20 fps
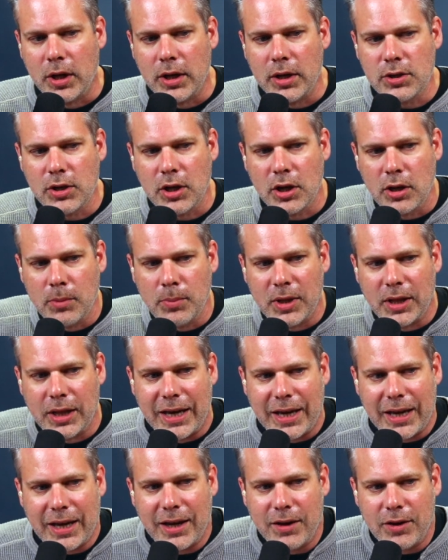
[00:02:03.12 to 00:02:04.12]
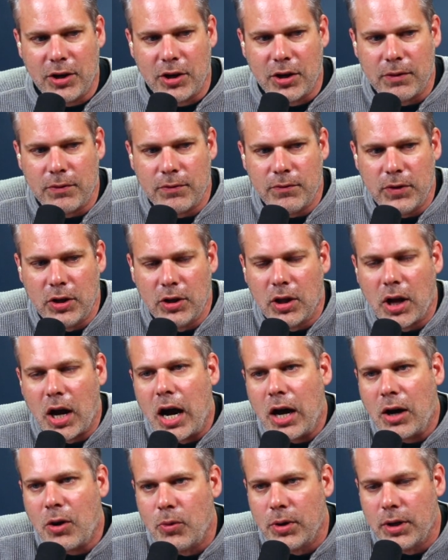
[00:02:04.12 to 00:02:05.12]
One is you're going to be like, you're going to feel
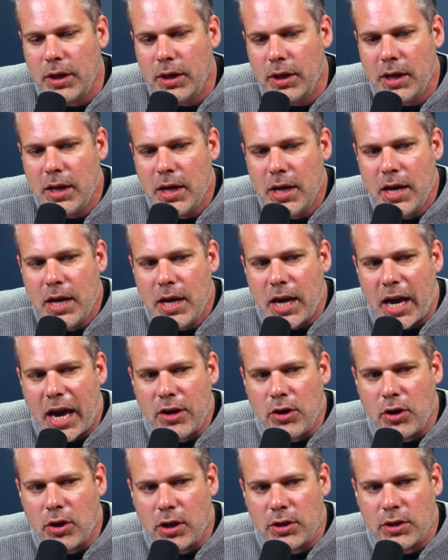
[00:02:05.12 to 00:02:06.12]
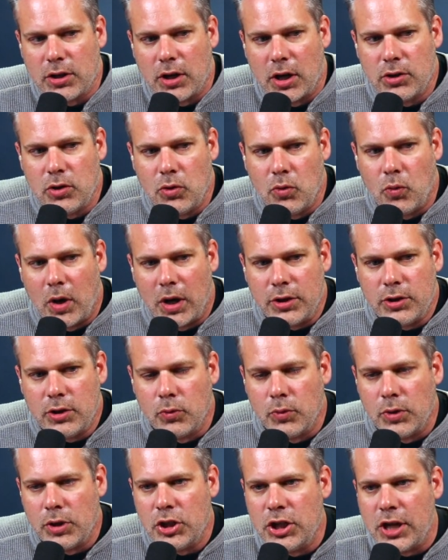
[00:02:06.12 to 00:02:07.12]
awkward and you're going to start yeah. to want
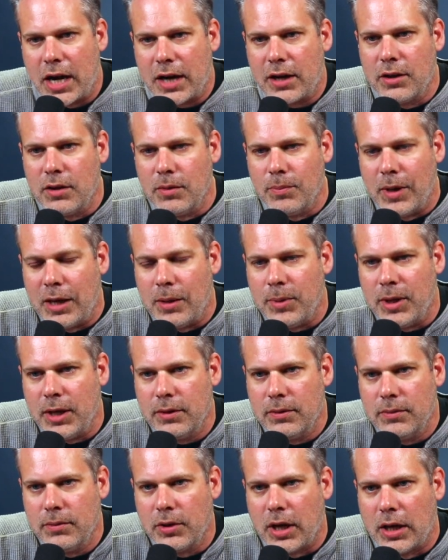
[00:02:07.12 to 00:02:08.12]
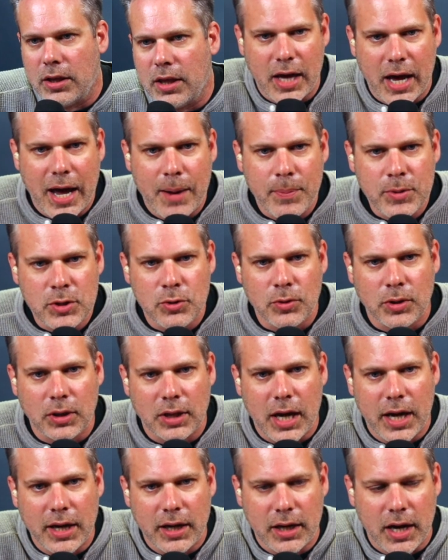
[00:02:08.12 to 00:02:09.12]
to reject the baby. Okay. That happens to a
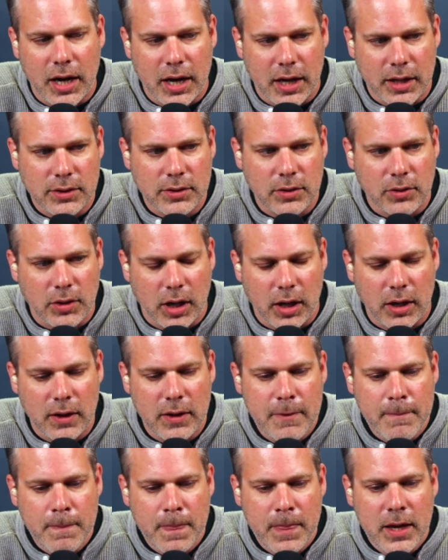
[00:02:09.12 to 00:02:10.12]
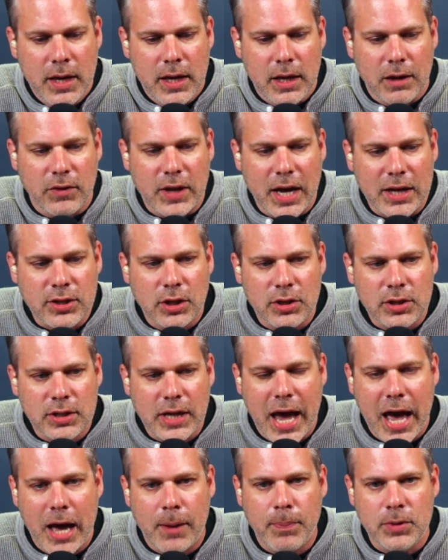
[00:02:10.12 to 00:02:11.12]
lot of guys. Okay. If that starts
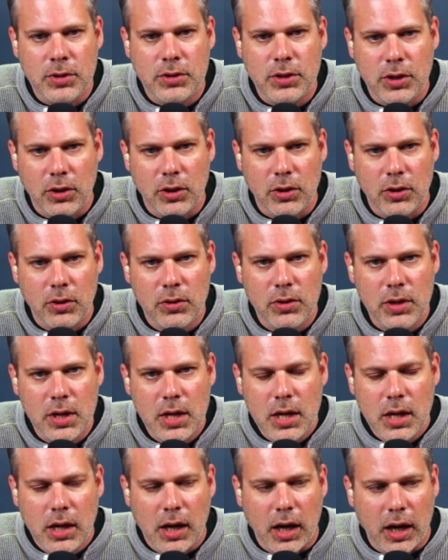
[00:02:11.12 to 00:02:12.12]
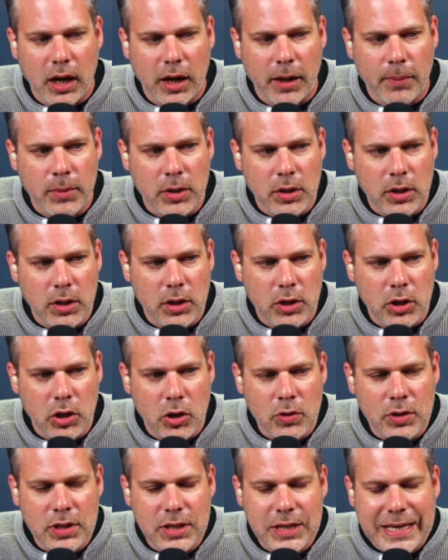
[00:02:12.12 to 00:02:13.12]
to happen to you, um,
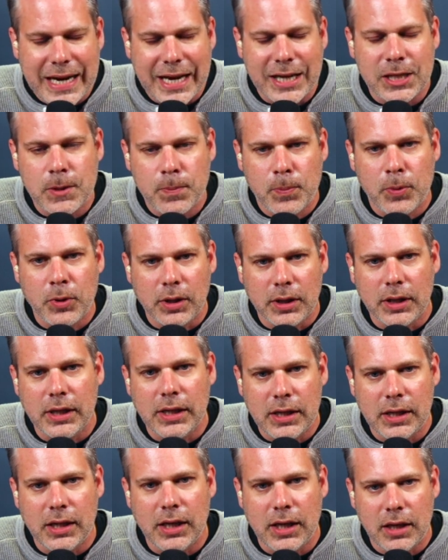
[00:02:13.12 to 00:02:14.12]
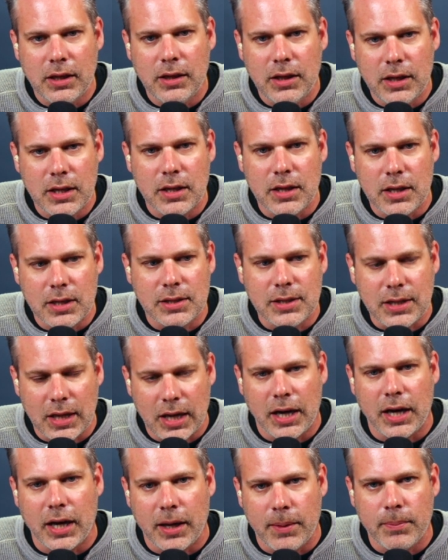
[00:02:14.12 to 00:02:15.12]
you desperately need th this
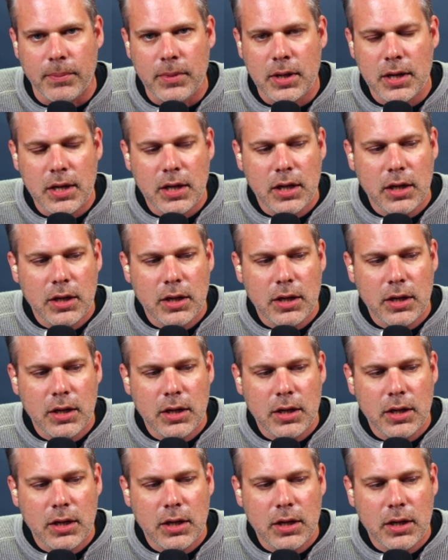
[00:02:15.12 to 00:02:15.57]
time